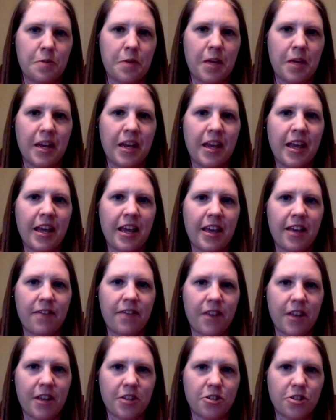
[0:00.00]
But if
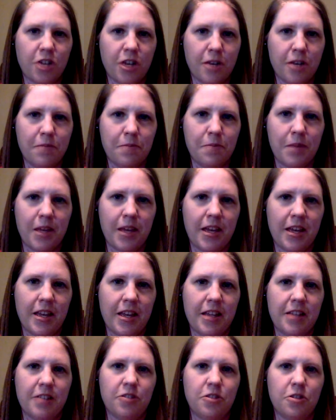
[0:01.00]
I jump in
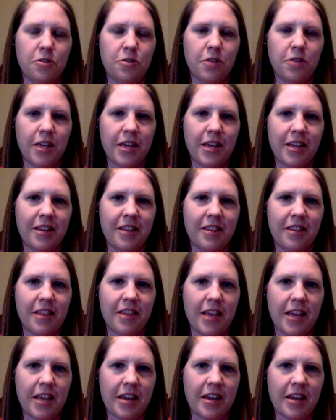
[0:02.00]
and do it,
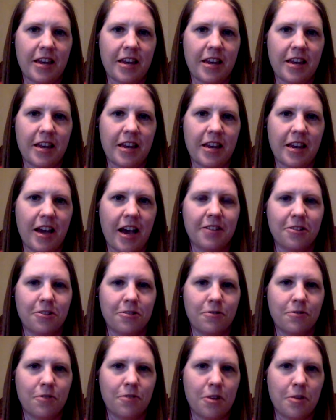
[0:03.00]
then I can
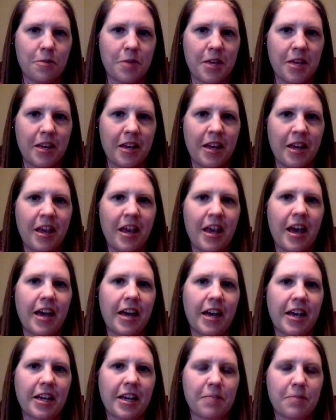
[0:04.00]
learn from it
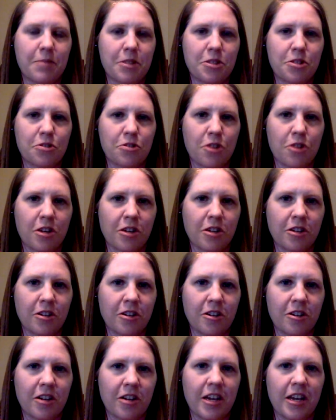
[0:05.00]
and I can be
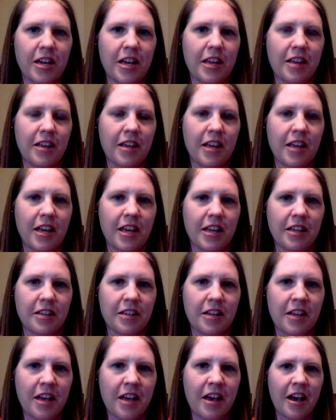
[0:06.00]
stronger. And in the
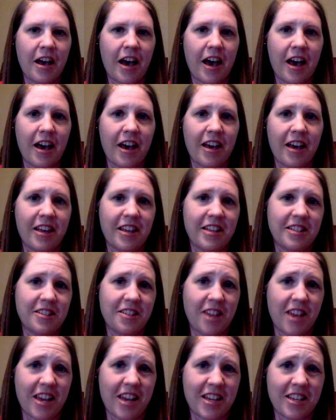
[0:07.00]
end, it's
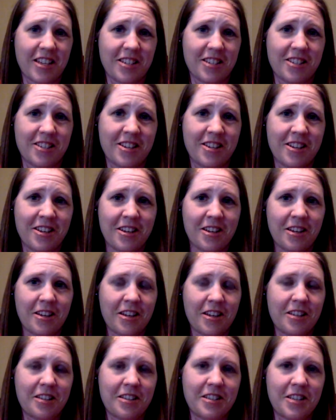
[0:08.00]
not as
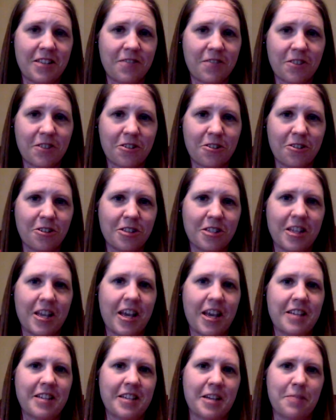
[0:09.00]
difficult
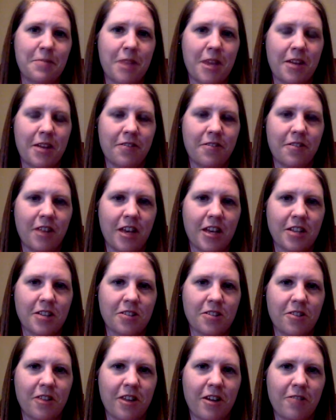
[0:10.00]
as I might have thought.
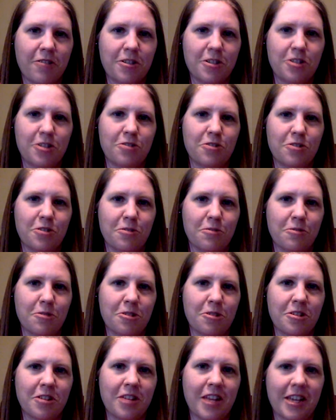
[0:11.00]
So I always use the
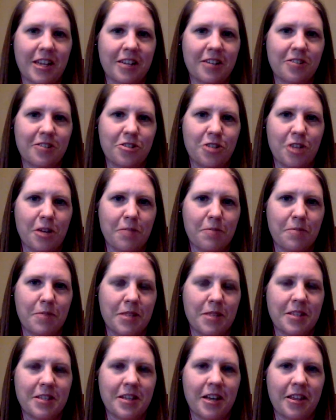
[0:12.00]
word like jump,
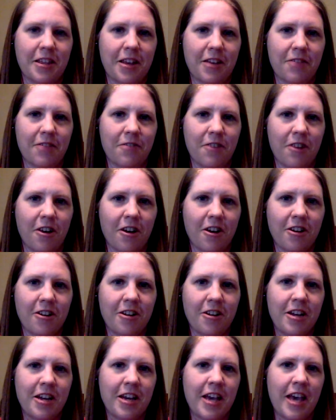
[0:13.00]
it's not that
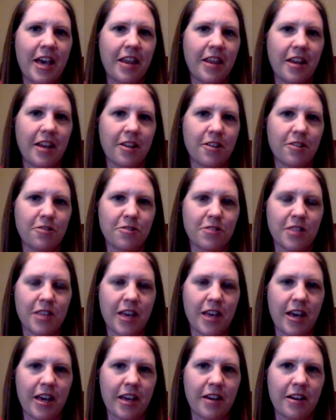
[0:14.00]
far. And I use
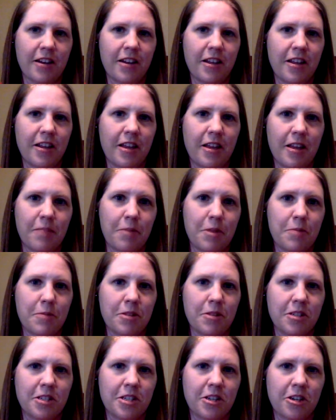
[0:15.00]
that in my
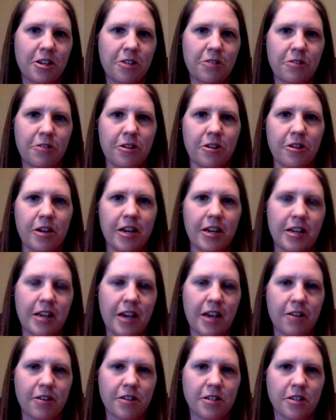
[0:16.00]
military career and
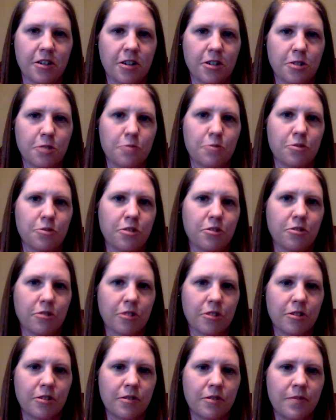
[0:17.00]
now as an entrepreneur.